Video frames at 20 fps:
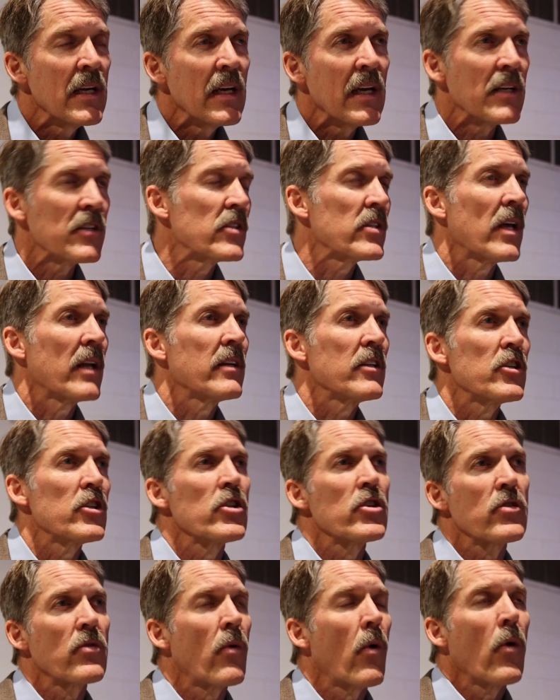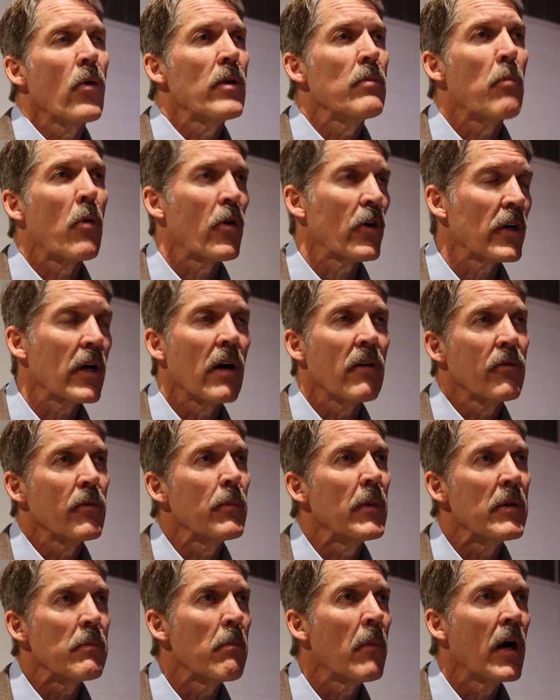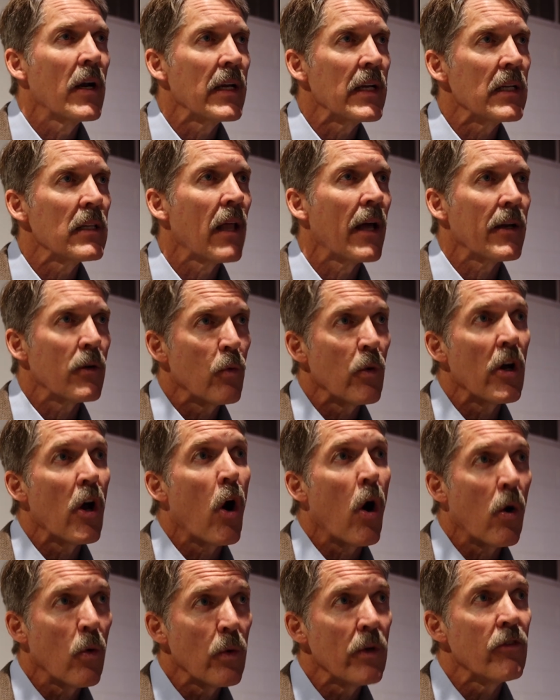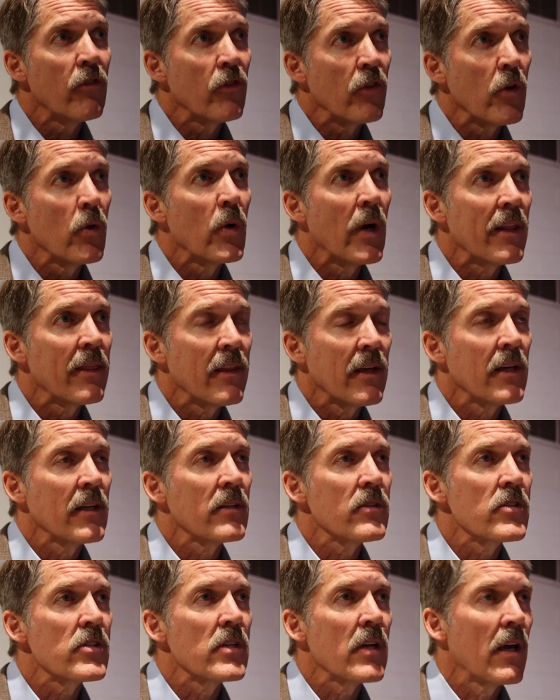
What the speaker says: instead of just throwing more government money like we always do at things,